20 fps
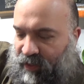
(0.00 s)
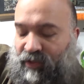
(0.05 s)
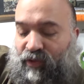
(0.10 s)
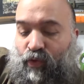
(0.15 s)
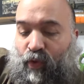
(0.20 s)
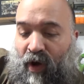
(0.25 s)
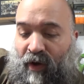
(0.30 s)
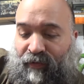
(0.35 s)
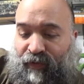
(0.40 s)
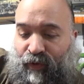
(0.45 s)

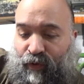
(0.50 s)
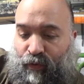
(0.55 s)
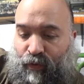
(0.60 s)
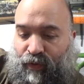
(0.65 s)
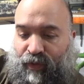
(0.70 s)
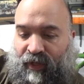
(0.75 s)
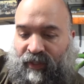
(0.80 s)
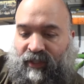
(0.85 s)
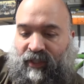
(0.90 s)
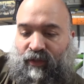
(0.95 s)
12
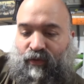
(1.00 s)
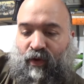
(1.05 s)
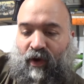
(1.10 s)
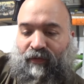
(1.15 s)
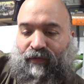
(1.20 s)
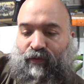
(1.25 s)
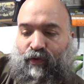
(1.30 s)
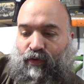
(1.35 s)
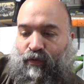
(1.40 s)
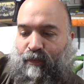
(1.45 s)
tooth. It's a
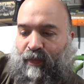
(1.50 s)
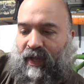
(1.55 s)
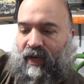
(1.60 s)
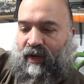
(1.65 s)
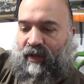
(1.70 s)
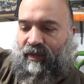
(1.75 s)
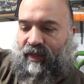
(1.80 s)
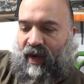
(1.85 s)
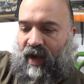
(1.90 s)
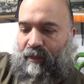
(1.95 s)
12 tooth
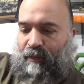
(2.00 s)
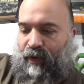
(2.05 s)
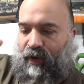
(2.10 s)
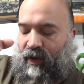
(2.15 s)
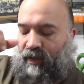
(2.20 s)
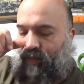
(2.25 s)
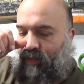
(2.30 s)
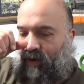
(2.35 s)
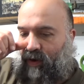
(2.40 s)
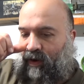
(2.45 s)
pinion that I put
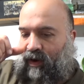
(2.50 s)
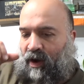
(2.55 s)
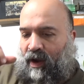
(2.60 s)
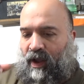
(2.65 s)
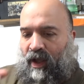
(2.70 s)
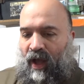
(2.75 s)
in there.